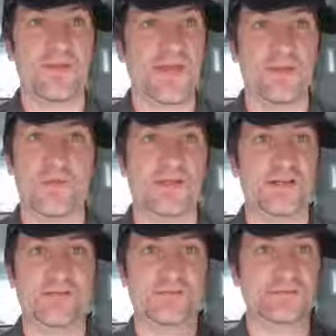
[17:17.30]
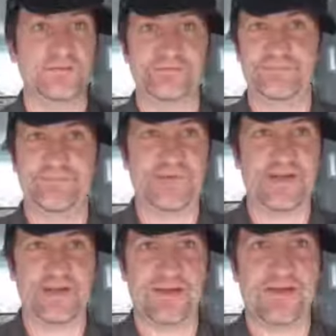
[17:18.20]
then we can
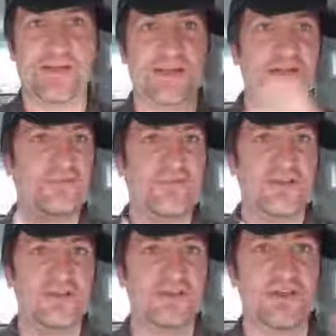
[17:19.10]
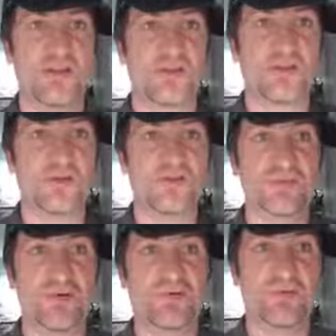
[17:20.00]
in a linear fashion close
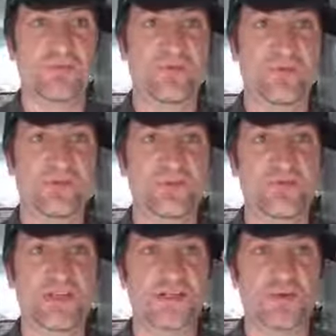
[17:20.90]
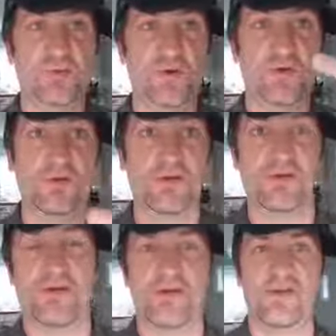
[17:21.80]
them off in reverse, 3, 2, 1.
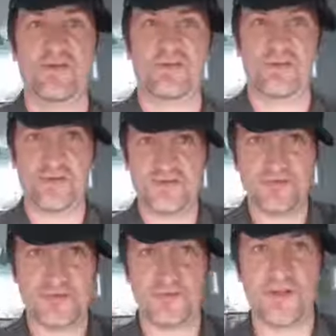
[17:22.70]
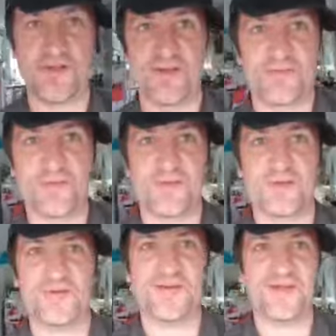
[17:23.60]
For those of you from the
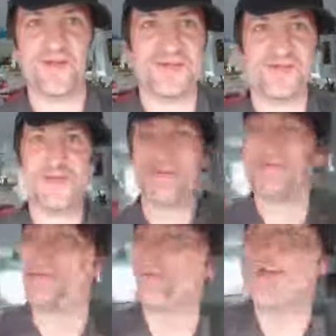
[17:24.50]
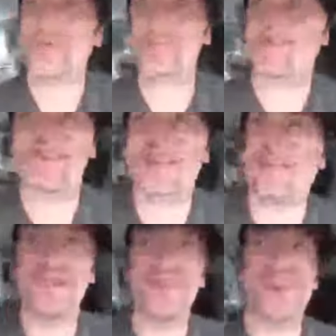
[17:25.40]
UK who've watched that
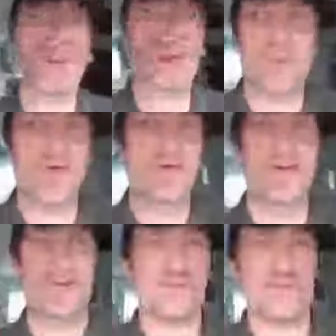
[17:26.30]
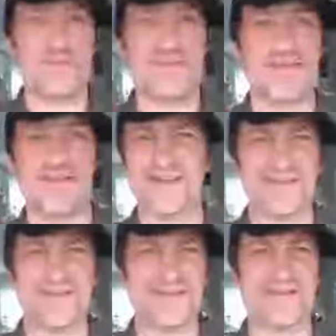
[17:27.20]
TV program from the 80s
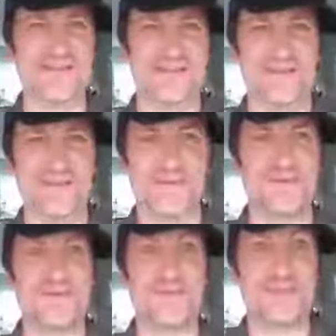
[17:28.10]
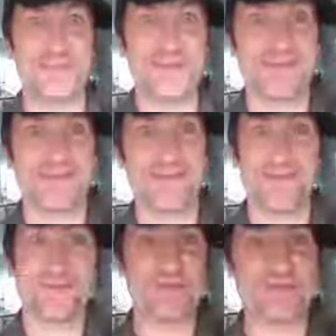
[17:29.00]
or 70s, I don't know, Dusty Bin,
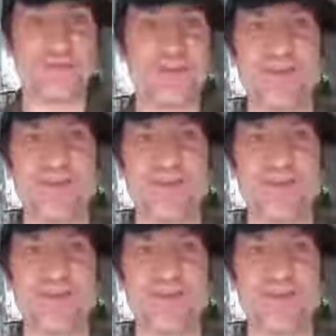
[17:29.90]
3, 2, 1.